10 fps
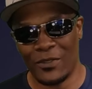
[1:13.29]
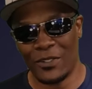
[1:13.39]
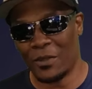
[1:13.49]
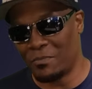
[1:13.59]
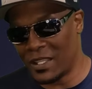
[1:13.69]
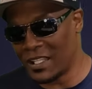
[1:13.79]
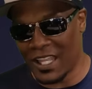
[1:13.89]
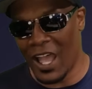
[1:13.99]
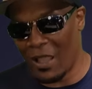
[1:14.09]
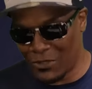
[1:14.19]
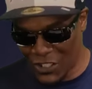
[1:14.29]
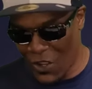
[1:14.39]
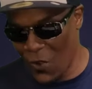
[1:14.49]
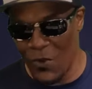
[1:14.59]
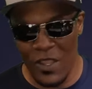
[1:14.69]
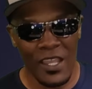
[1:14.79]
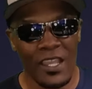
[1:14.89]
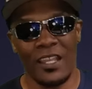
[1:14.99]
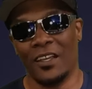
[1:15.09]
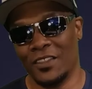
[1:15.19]
I was on the Big Time show
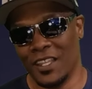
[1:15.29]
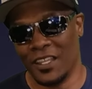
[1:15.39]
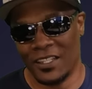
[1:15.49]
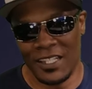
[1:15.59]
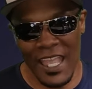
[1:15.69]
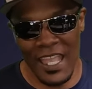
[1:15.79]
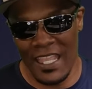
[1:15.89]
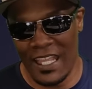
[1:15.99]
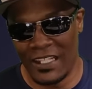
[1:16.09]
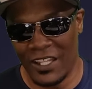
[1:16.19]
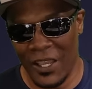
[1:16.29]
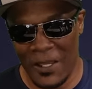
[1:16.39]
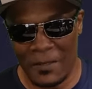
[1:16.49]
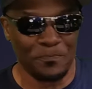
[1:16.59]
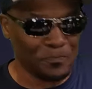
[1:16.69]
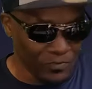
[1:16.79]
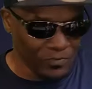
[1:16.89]
uh, the other day, and um,